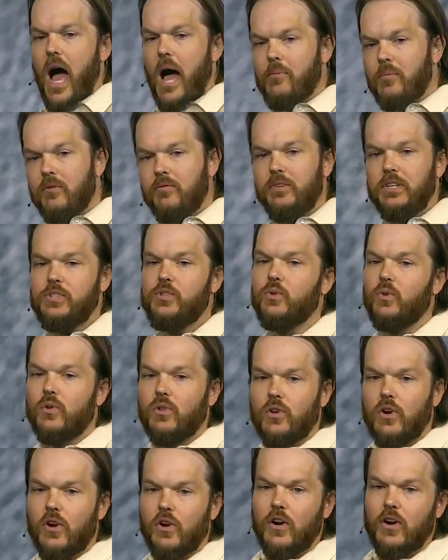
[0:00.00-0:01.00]
I'm a
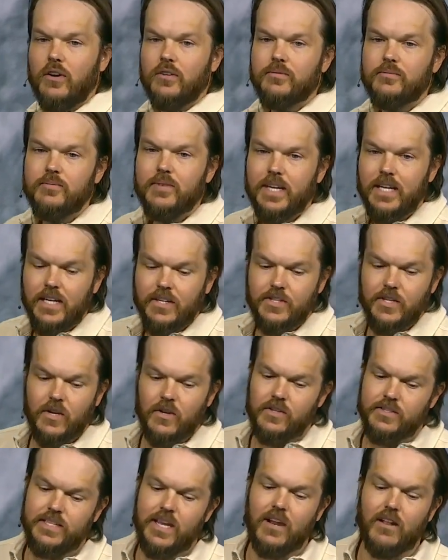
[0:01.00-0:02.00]
visual learner, and it
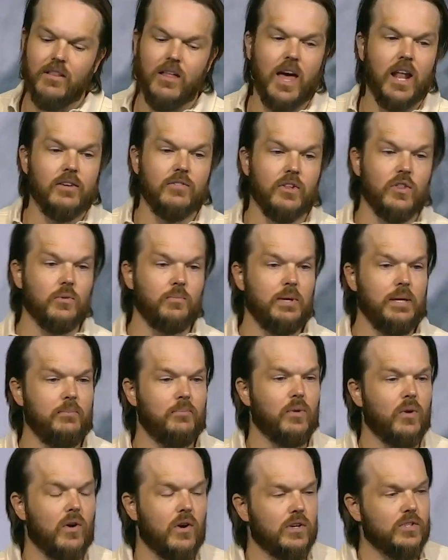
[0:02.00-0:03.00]
turns out a lot of other
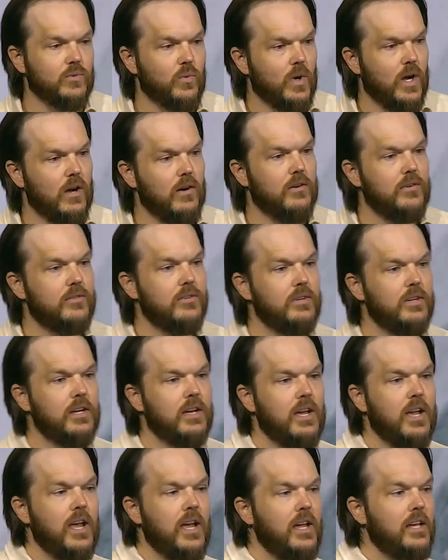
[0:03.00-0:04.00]
people are as well.
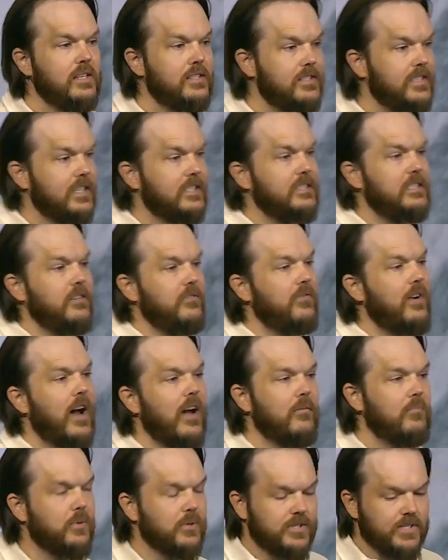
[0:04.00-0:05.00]

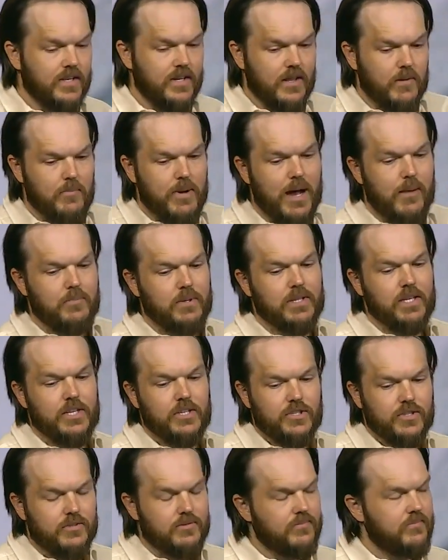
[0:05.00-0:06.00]
65% of the
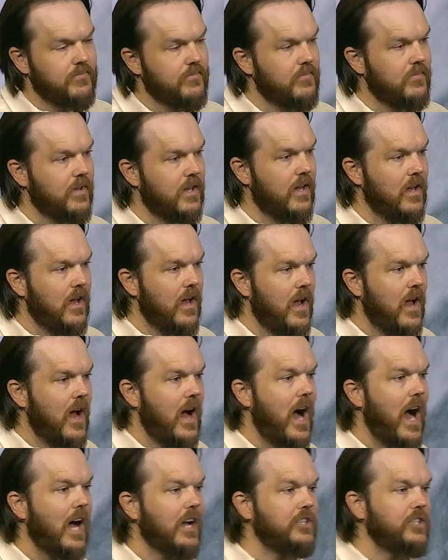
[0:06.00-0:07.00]
population.
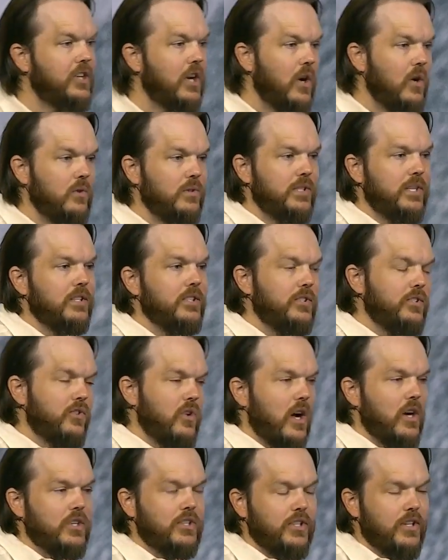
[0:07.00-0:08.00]
I chose
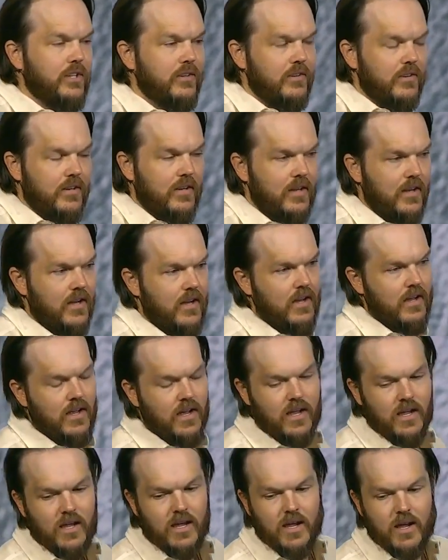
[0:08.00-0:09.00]
construction
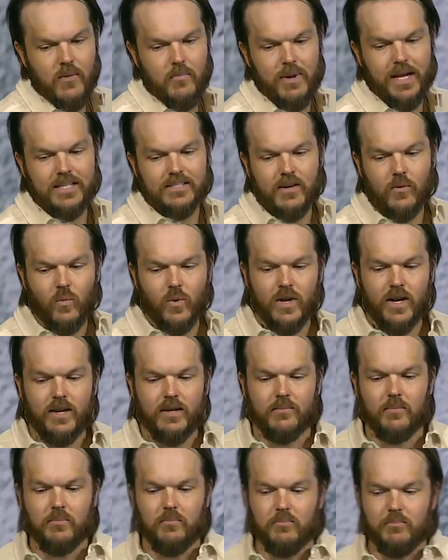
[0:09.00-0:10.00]
because I
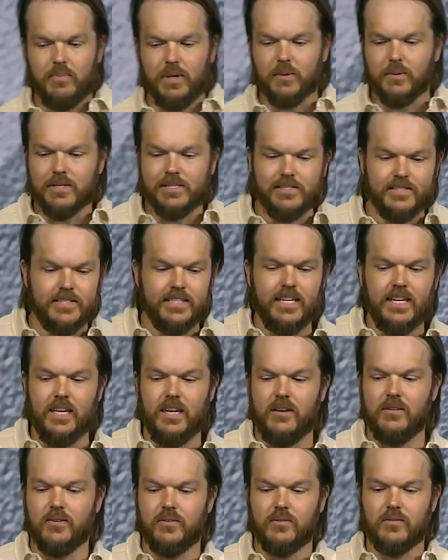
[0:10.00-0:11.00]
wanted to be able to
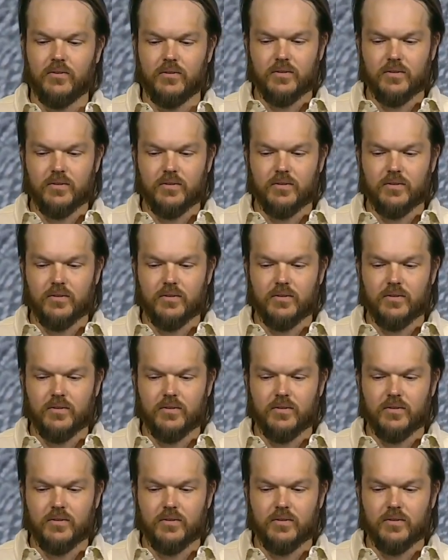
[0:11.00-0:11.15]
see